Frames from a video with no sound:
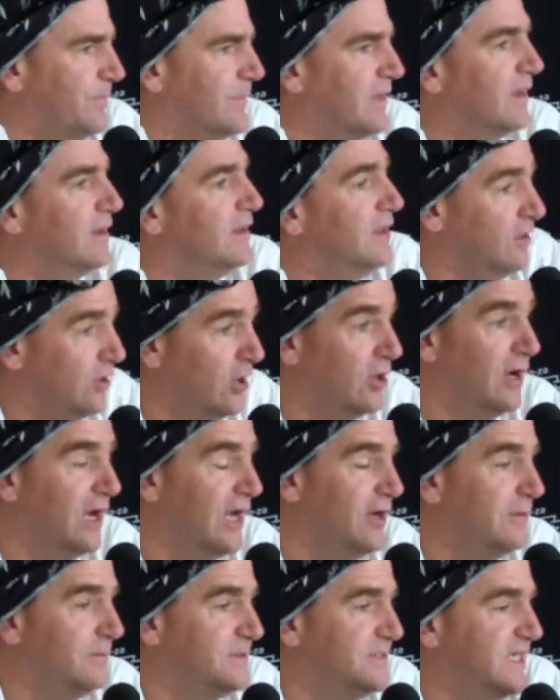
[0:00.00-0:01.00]
No,
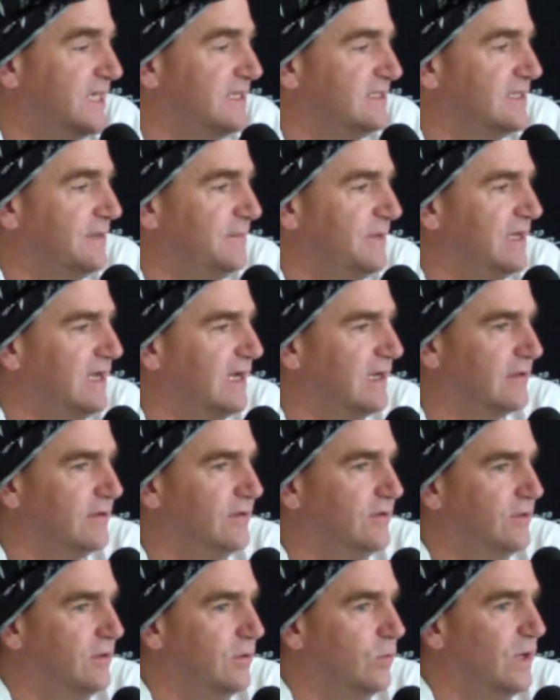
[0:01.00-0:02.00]
100%. I mean, like
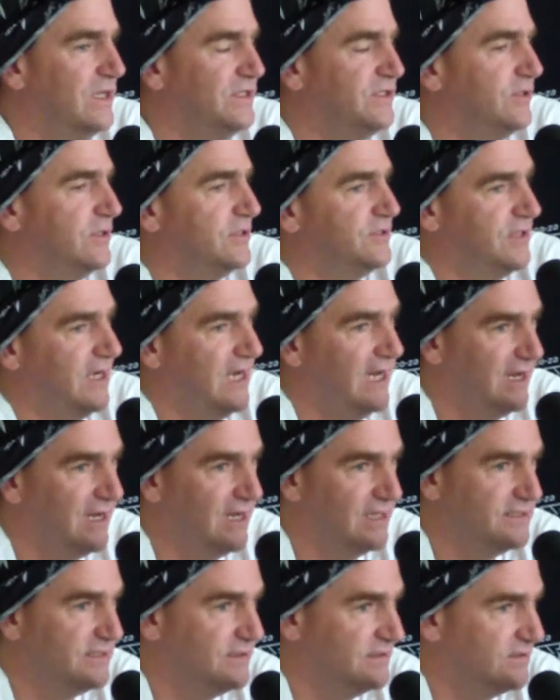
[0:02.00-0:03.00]
once you got your A
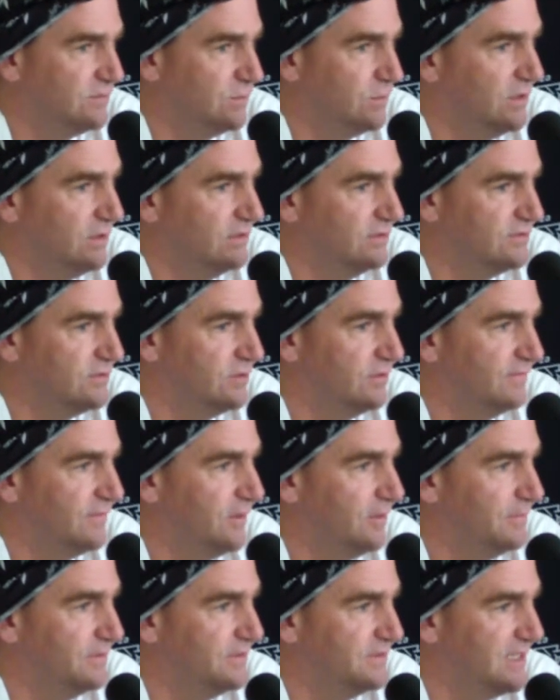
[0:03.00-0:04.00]
license, the world sort of
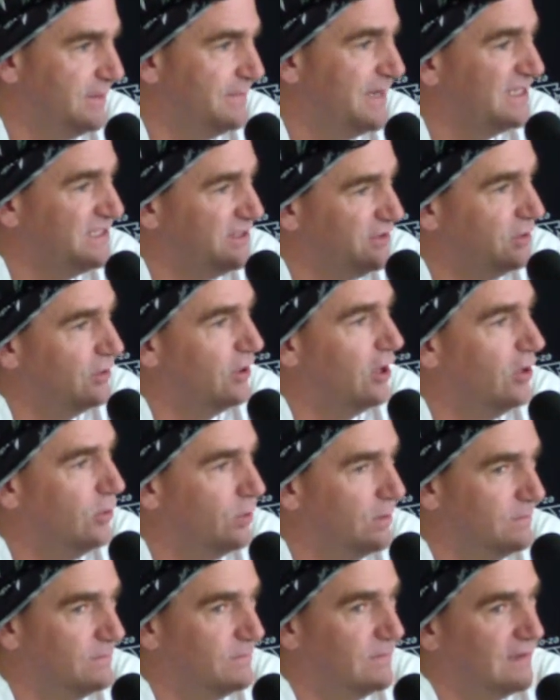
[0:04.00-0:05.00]
opens up. Actually,
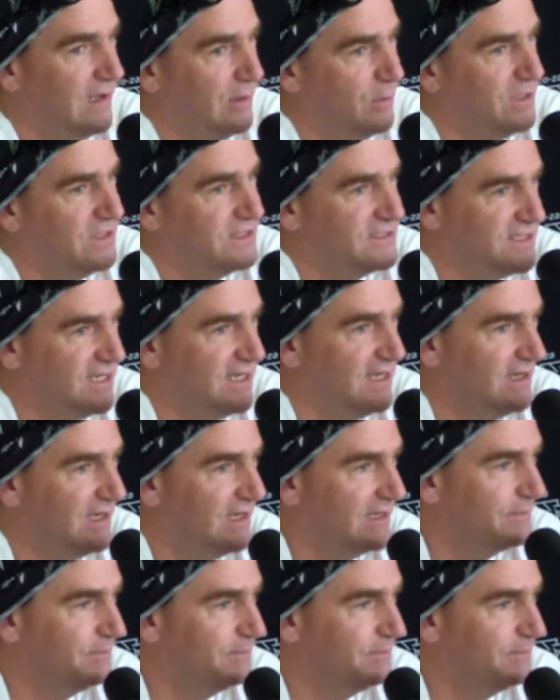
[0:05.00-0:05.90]
they always say like B